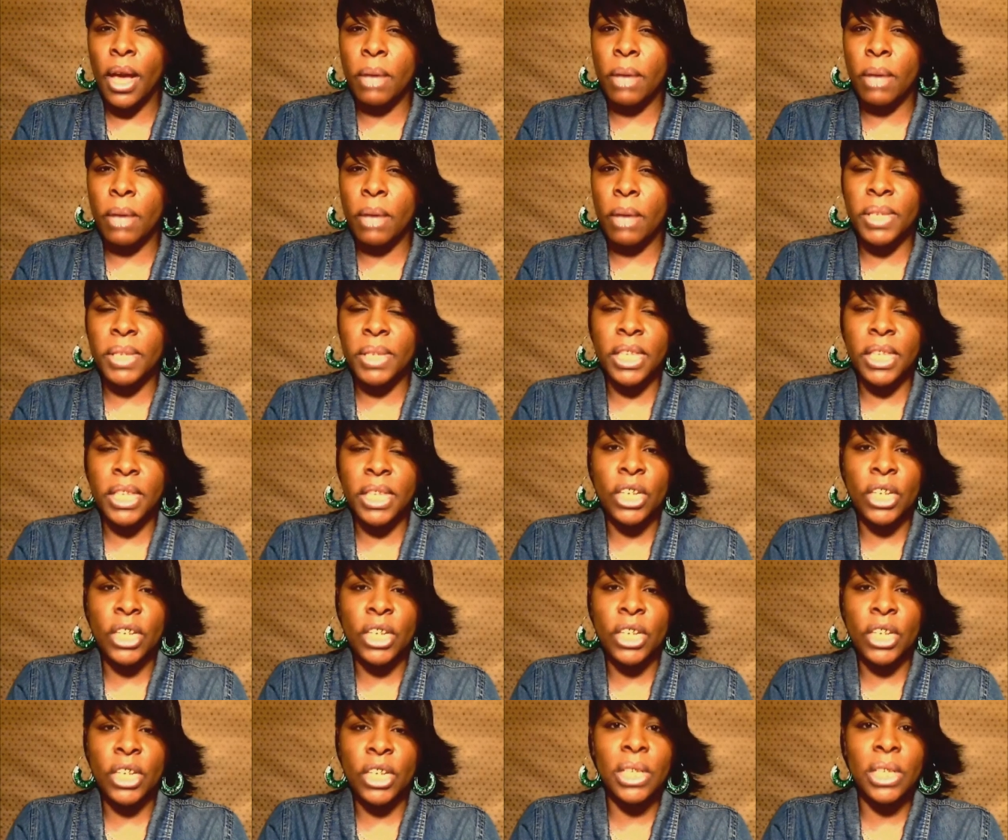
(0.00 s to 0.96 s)
Sensual
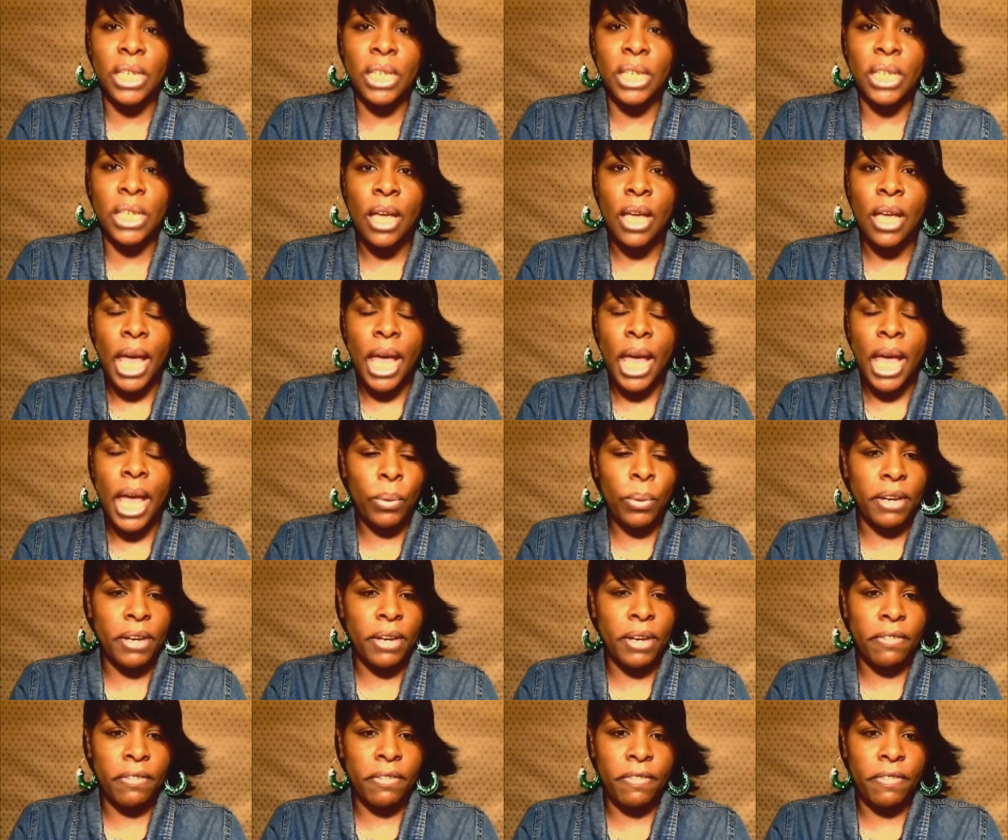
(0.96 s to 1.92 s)
Sting. It would be
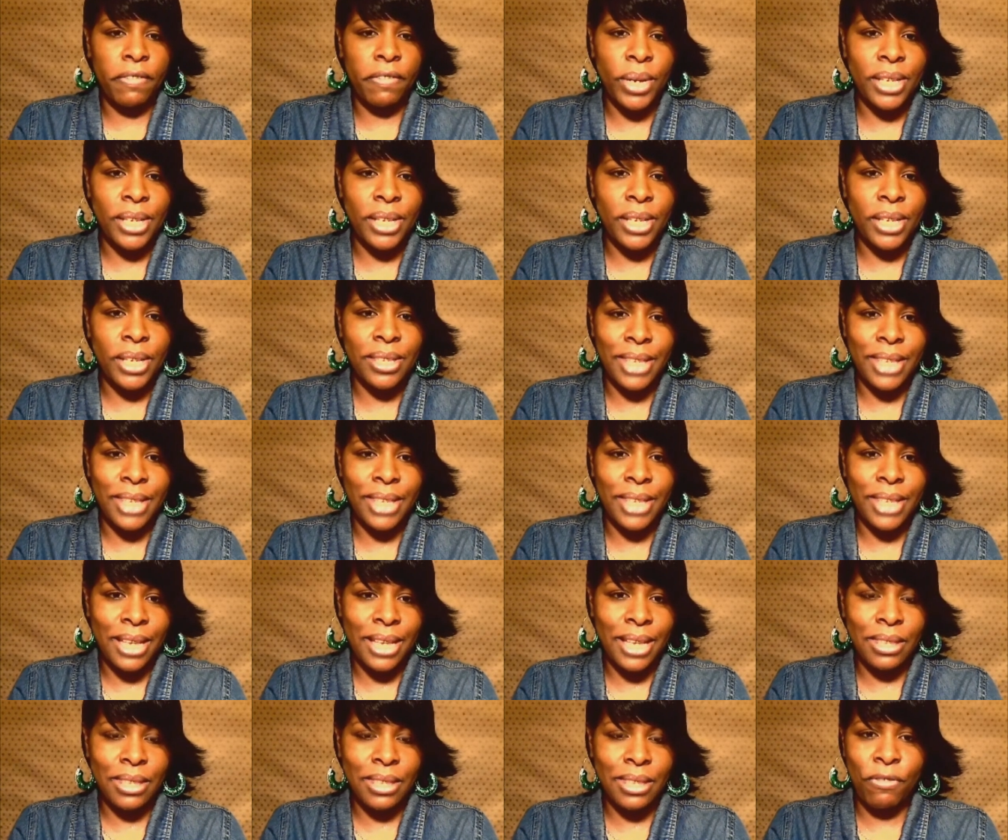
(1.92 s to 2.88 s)
a very
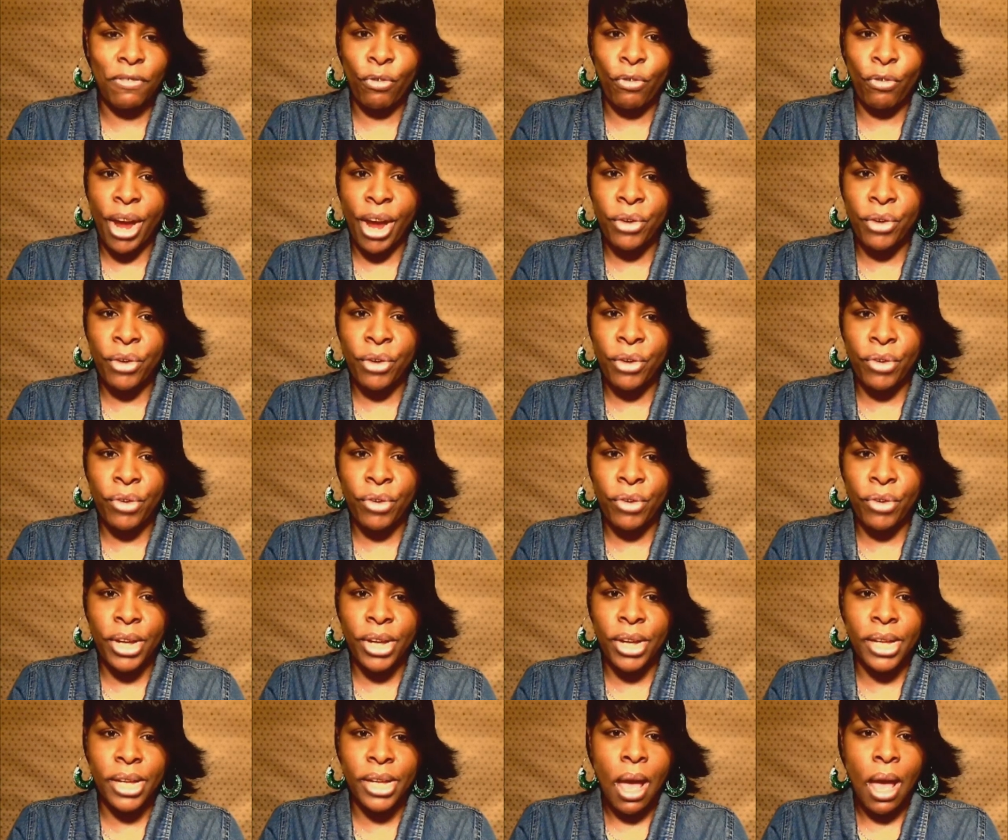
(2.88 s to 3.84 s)
sexy
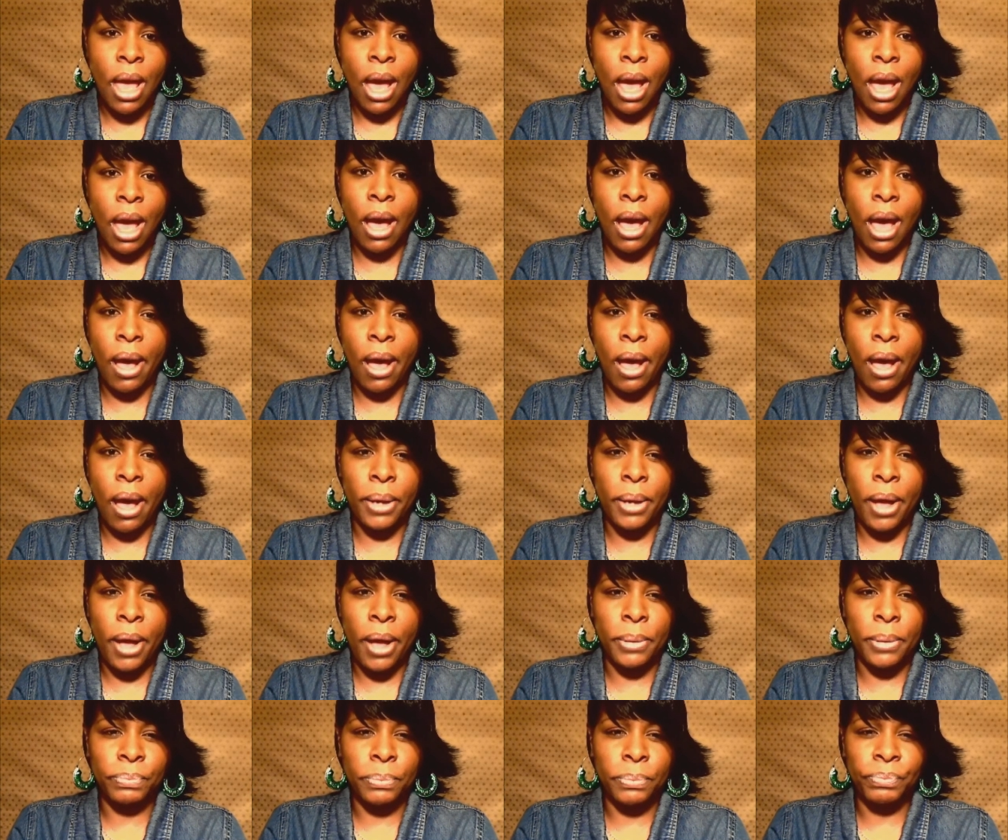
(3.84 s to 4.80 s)
fragrance,
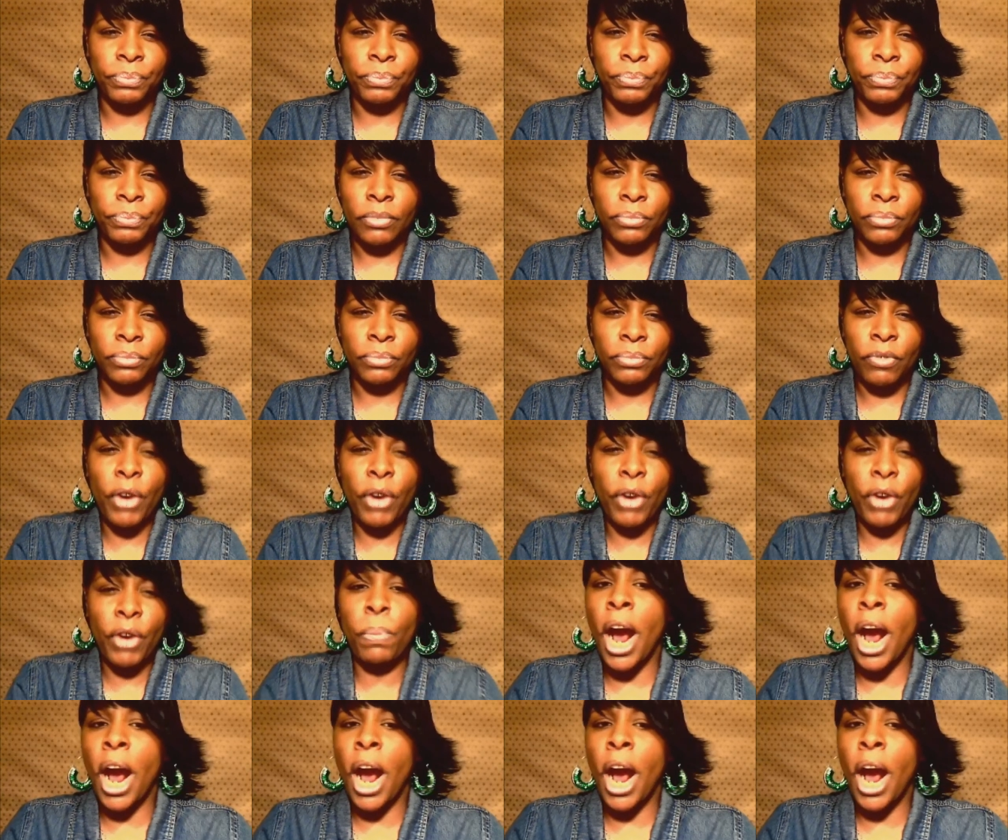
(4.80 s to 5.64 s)
very